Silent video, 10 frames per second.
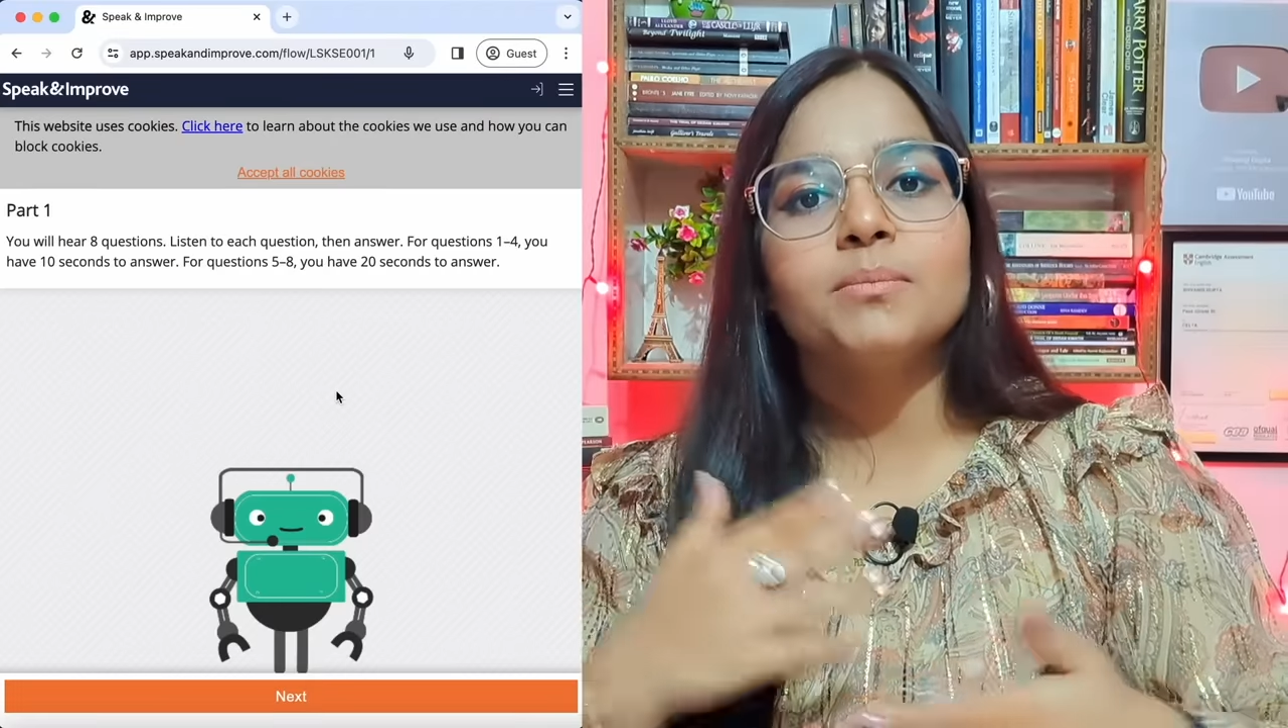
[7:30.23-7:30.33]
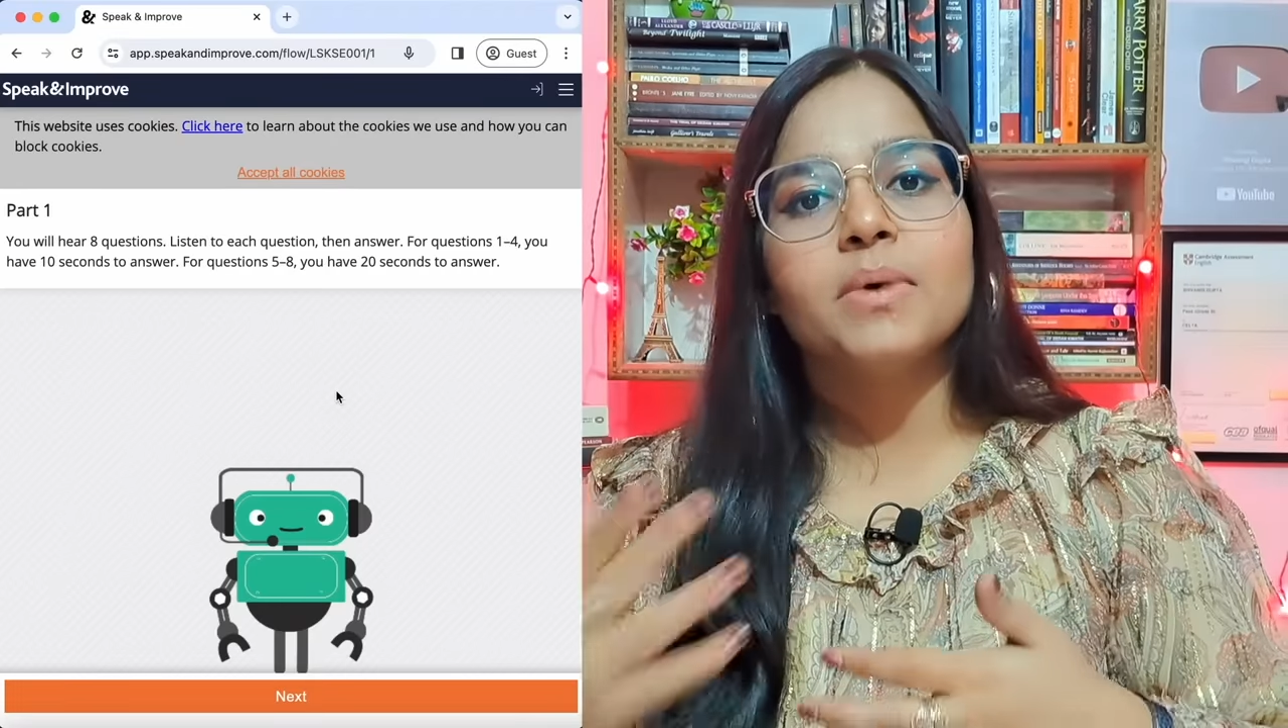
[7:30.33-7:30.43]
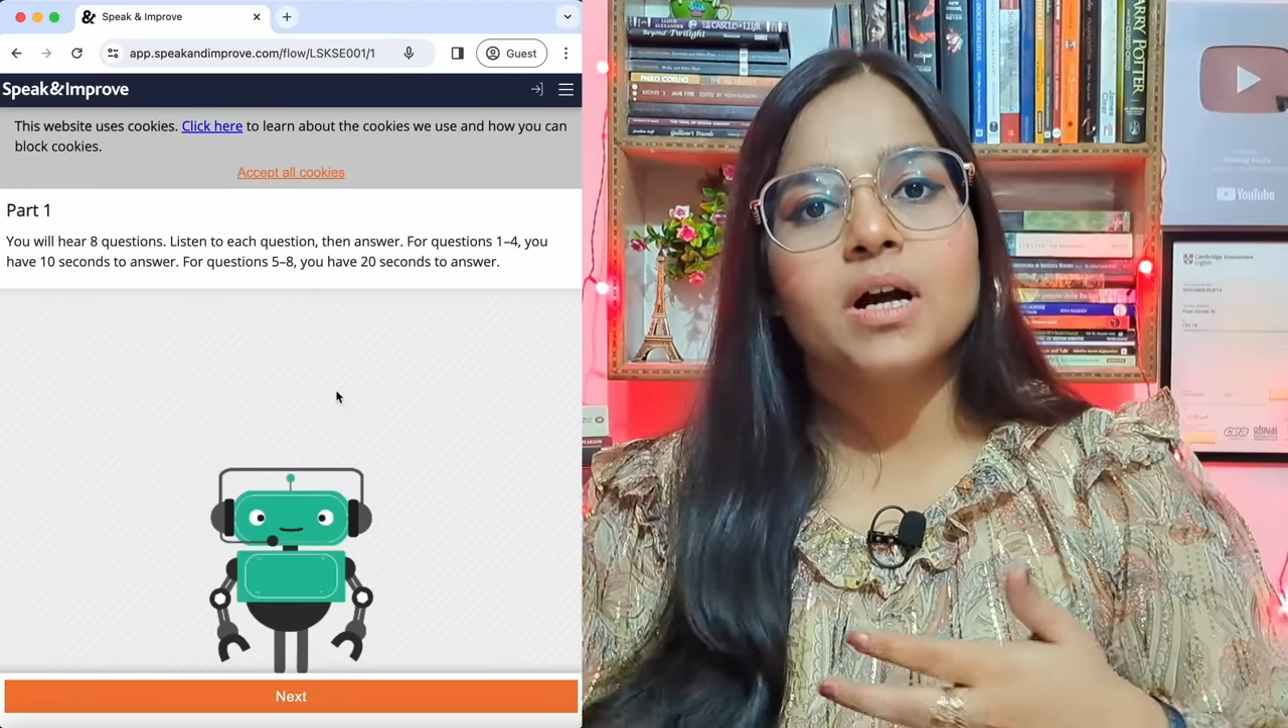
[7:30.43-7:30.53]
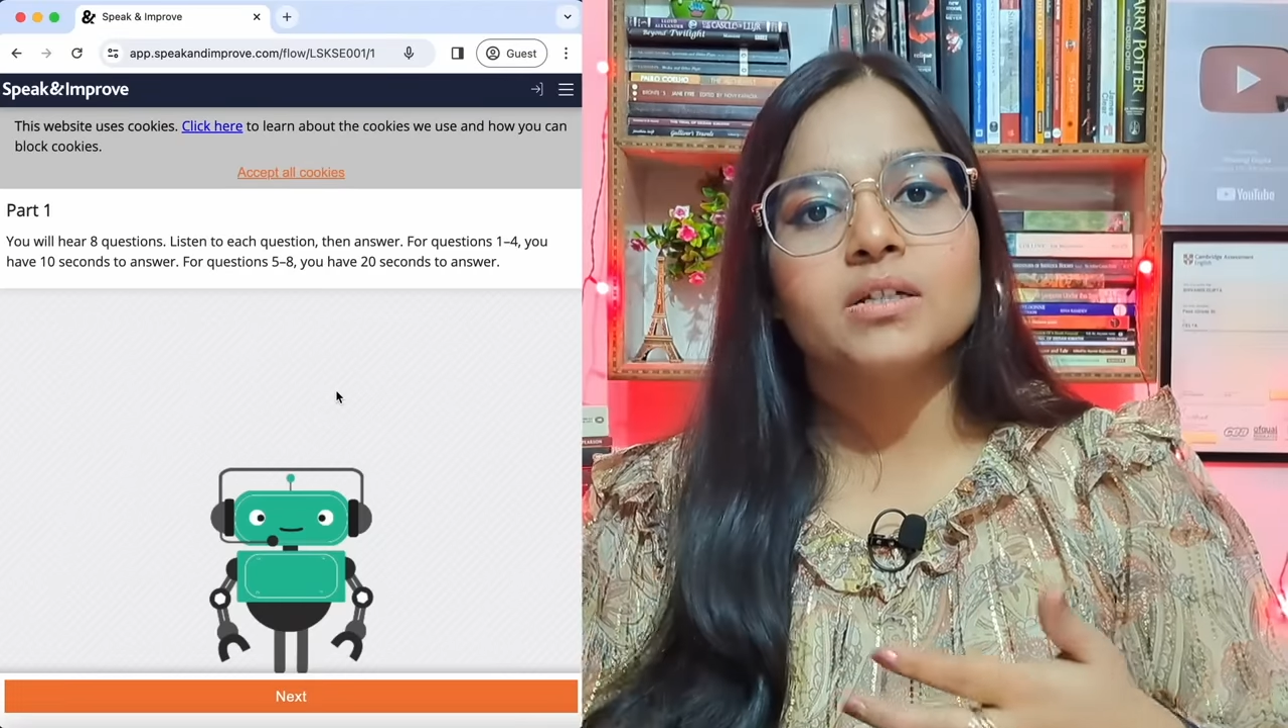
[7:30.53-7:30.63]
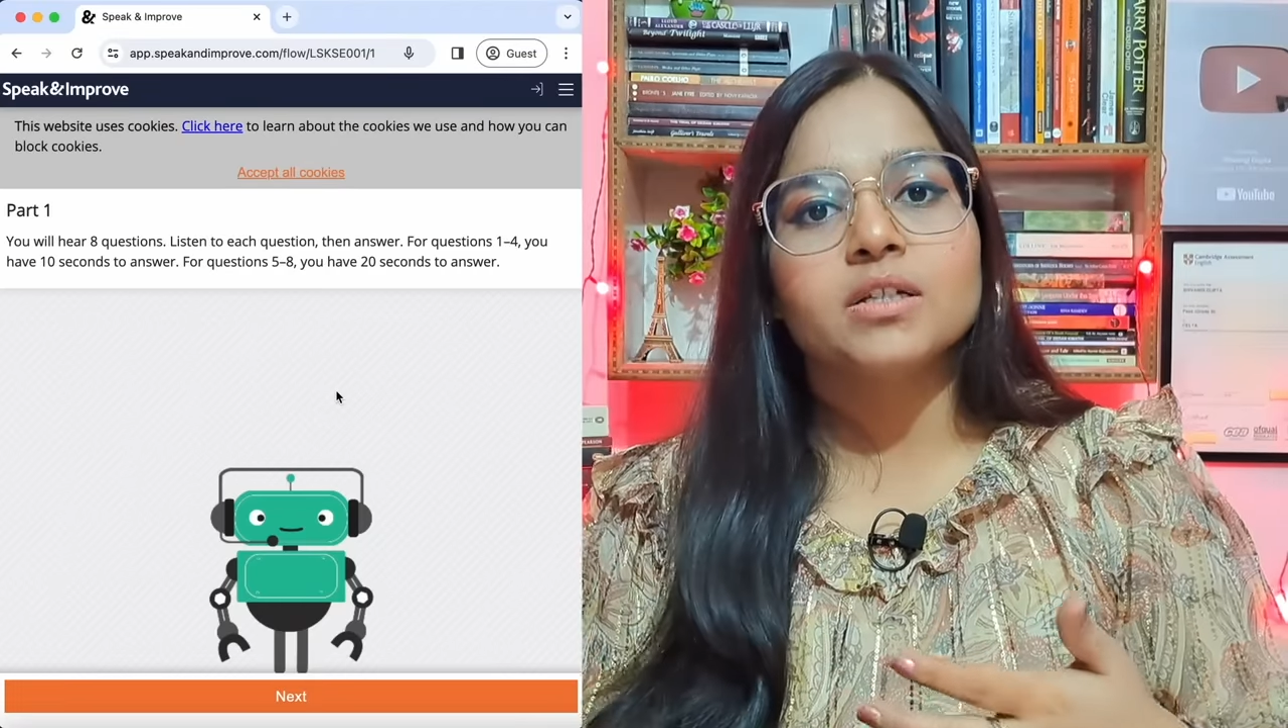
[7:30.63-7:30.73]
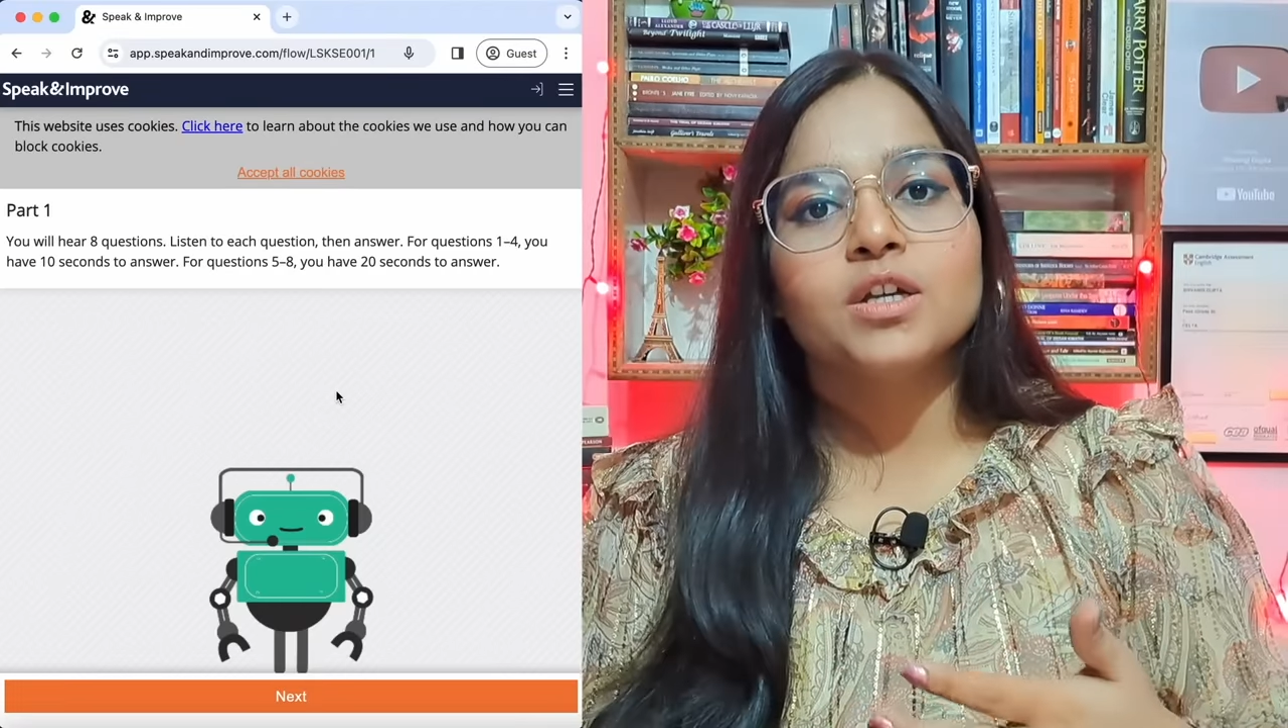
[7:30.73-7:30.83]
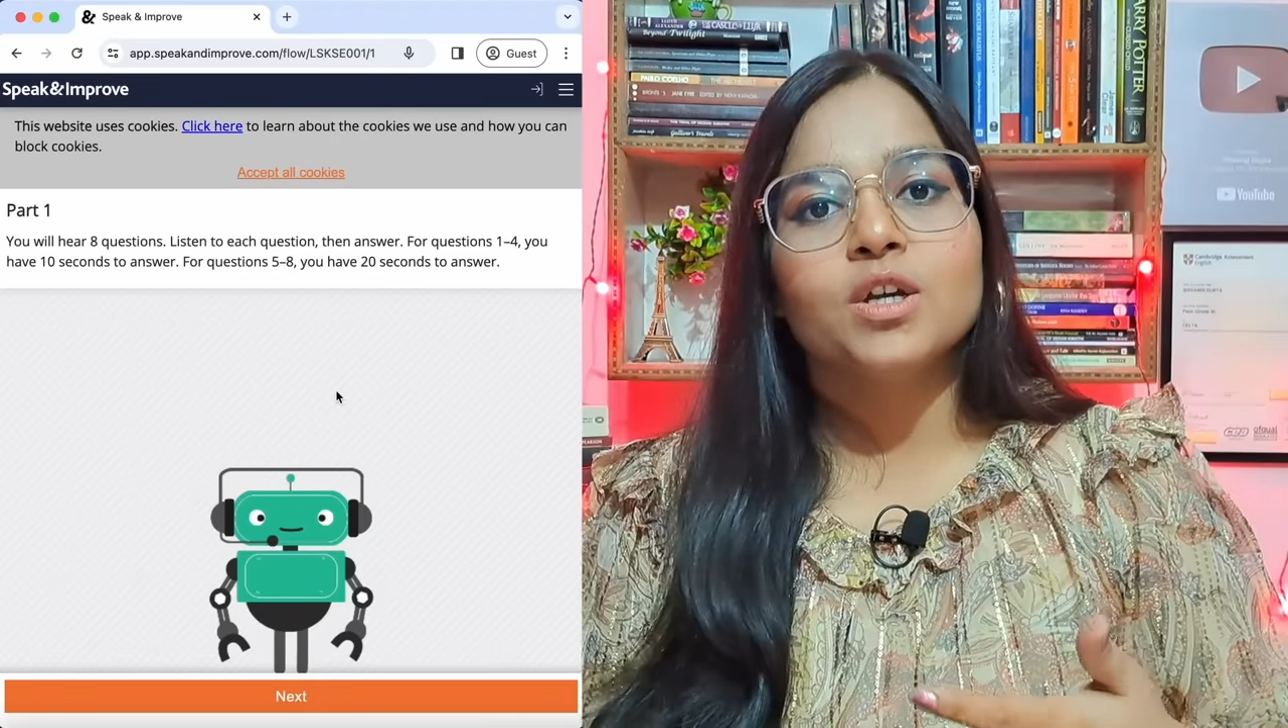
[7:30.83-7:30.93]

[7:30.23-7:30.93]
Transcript: part.